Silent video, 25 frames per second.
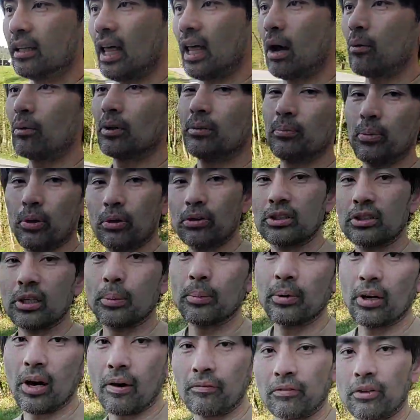That would pull
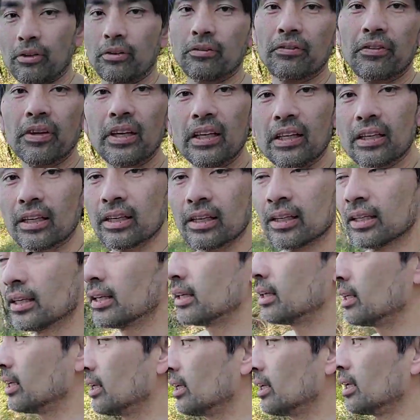someone off their feet,
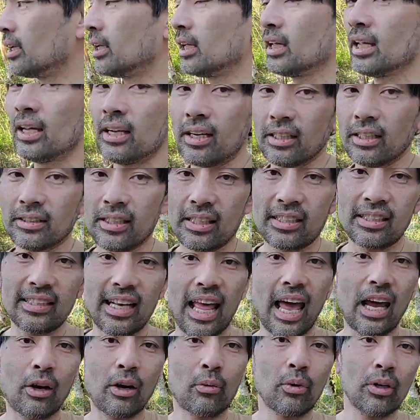because the
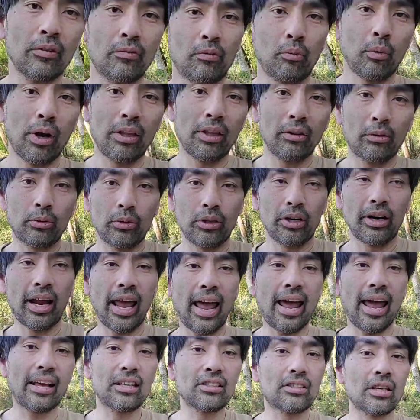slack would have went through your
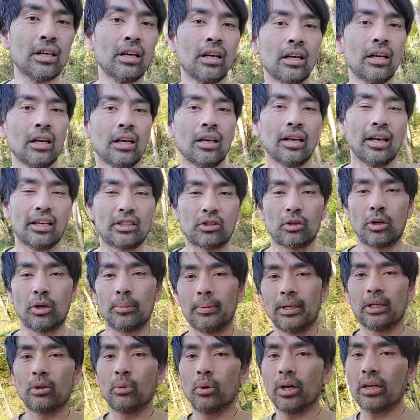hands
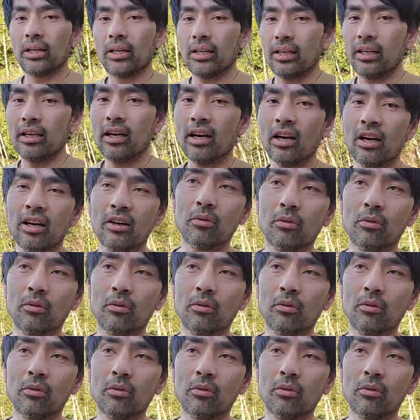extremely quickly,